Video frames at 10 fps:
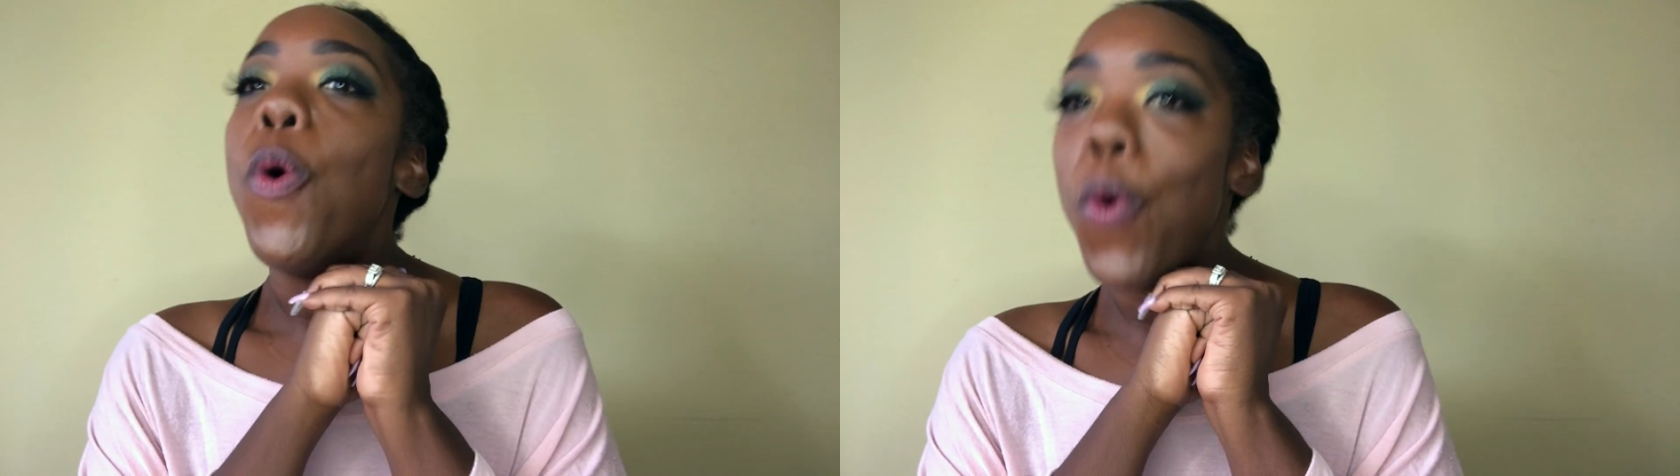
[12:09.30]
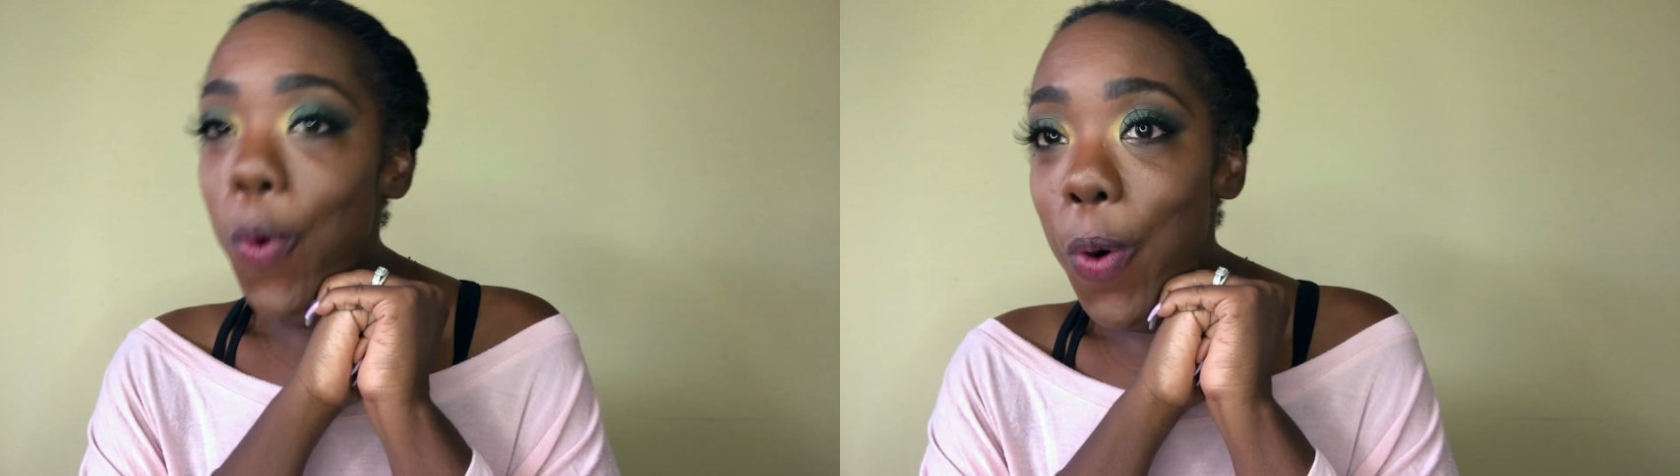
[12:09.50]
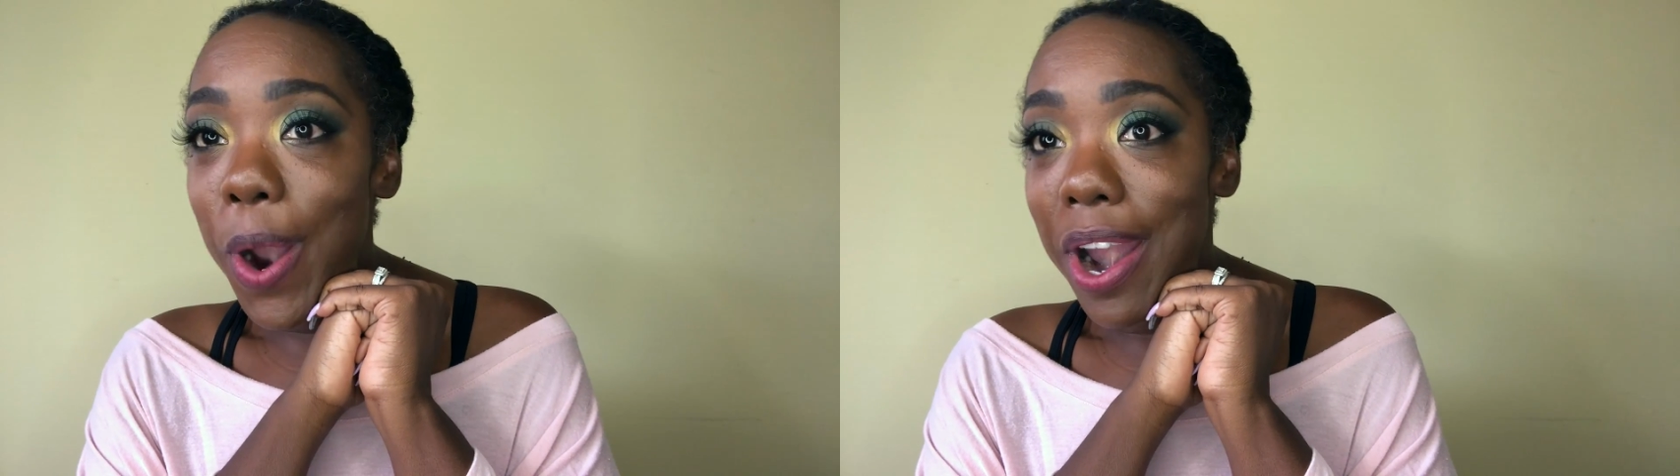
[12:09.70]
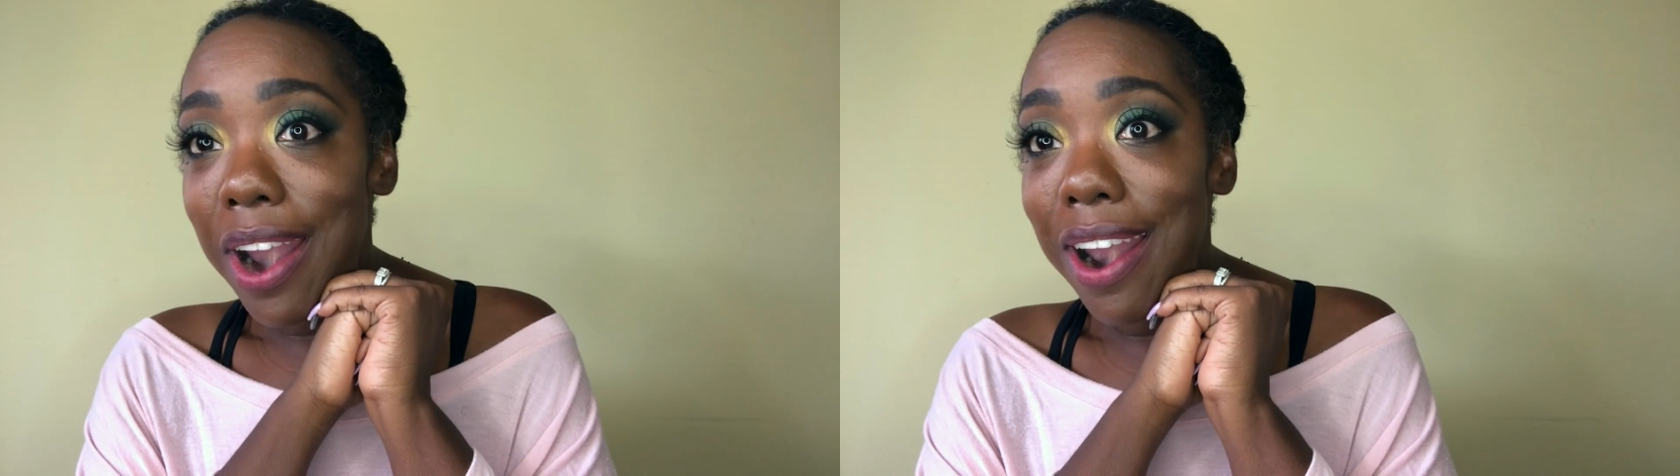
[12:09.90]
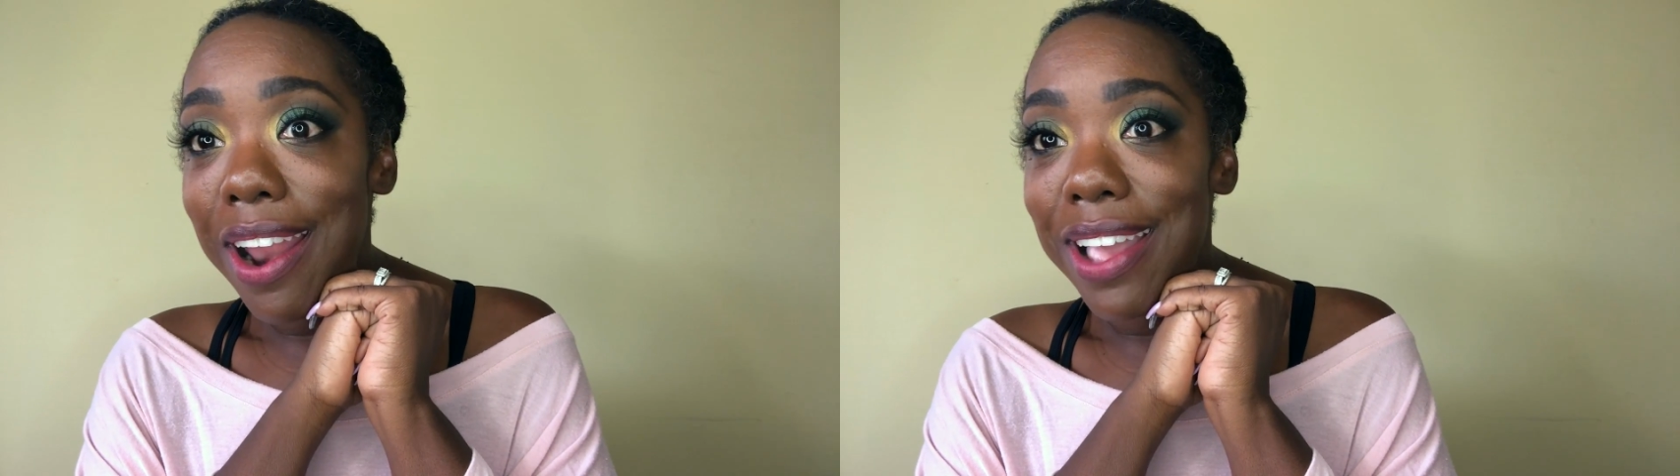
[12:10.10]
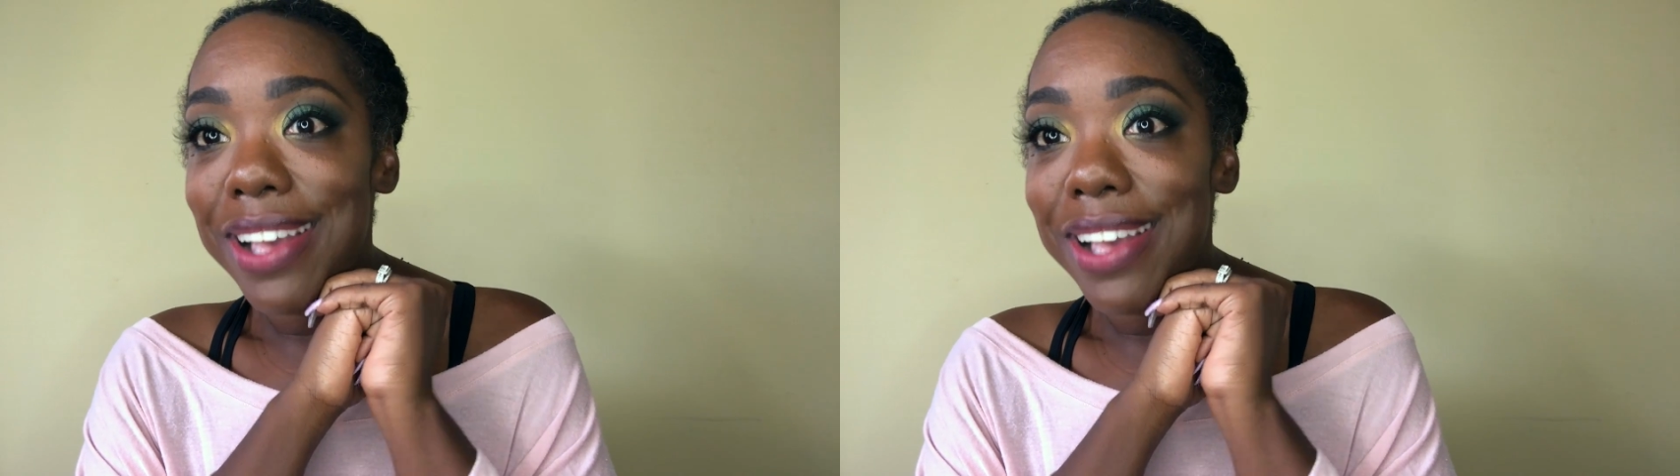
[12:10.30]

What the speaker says: or